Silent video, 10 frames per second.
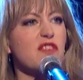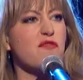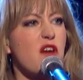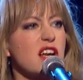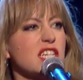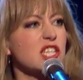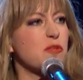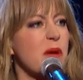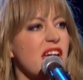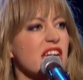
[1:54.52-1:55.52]
of rotten
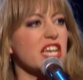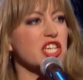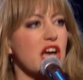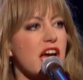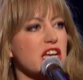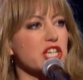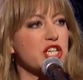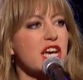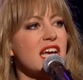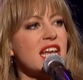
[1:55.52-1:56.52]
spinach and a
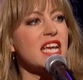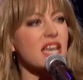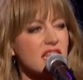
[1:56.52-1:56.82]
shitty